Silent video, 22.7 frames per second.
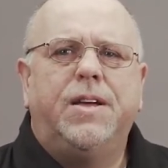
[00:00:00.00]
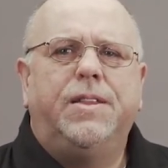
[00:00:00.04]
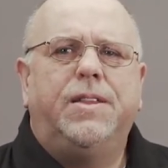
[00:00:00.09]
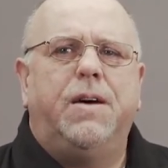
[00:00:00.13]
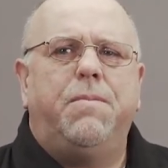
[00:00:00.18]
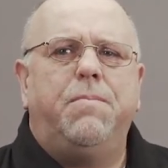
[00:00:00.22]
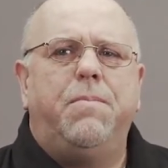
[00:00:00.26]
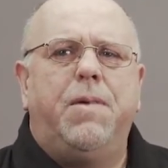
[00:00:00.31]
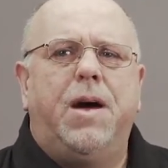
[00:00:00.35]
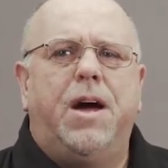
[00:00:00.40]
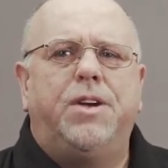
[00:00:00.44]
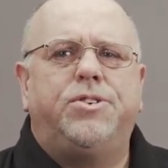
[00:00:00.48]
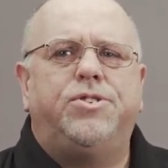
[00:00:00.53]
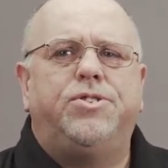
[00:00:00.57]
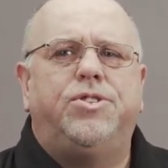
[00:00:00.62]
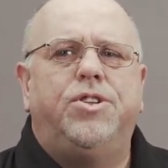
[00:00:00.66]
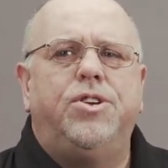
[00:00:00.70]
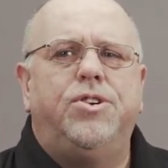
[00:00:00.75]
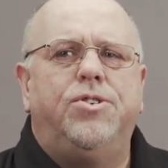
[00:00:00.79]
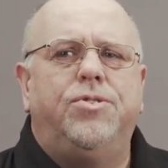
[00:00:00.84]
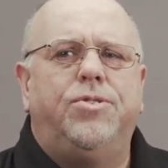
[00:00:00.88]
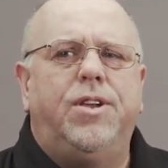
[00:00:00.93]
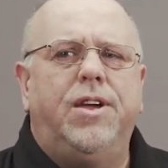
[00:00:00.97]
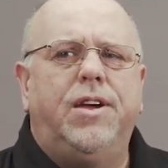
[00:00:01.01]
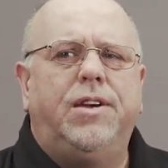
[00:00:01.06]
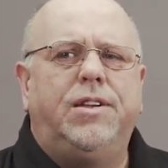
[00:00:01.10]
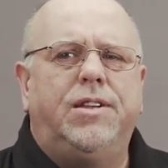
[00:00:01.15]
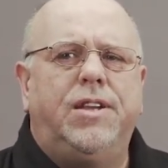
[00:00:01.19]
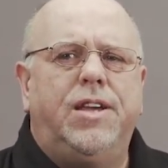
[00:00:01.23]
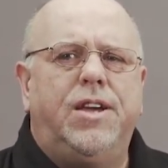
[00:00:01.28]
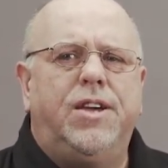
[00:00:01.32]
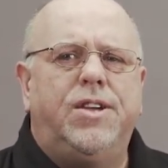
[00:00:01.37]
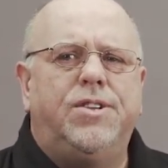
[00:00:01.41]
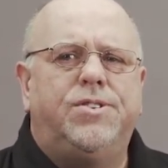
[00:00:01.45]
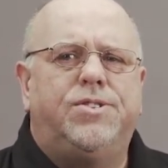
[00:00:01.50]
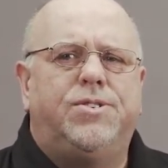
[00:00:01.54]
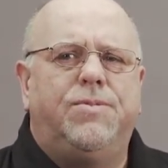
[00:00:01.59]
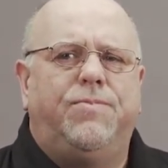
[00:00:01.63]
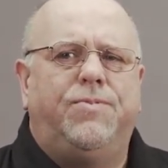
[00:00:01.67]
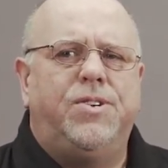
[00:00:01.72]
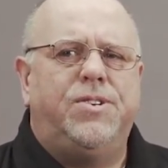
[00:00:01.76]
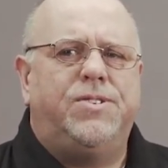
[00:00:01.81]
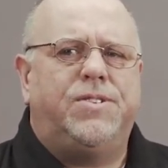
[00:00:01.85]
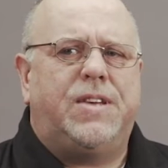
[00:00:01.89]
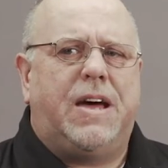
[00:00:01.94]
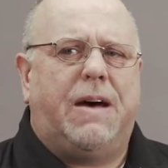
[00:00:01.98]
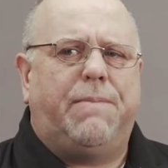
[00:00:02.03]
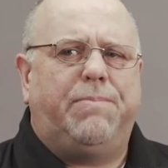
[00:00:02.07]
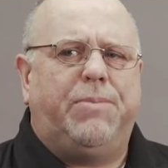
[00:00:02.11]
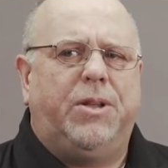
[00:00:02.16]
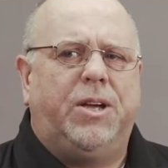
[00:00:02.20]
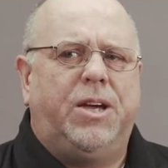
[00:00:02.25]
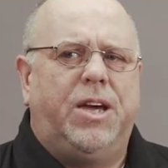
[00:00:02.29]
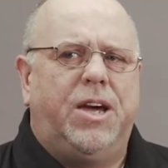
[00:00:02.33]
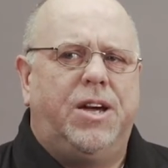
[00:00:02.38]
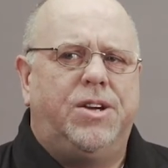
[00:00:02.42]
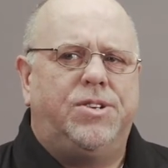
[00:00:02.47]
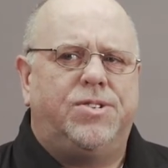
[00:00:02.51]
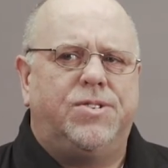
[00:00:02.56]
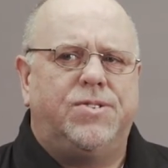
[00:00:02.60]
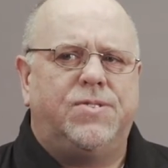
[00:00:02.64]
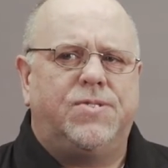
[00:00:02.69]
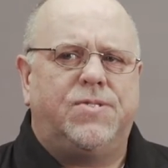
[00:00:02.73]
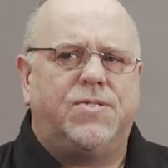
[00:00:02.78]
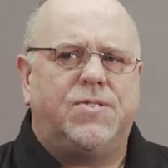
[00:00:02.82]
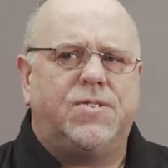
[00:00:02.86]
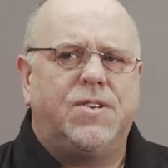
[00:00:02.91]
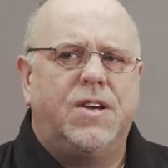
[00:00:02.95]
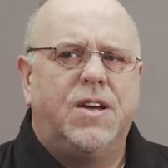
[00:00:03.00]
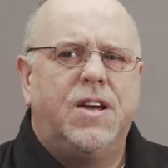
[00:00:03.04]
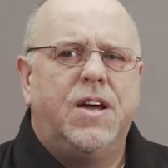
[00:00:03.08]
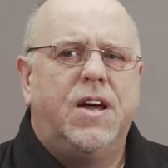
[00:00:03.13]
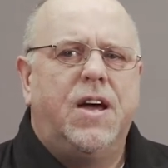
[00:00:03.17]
that match the unique needs of these applications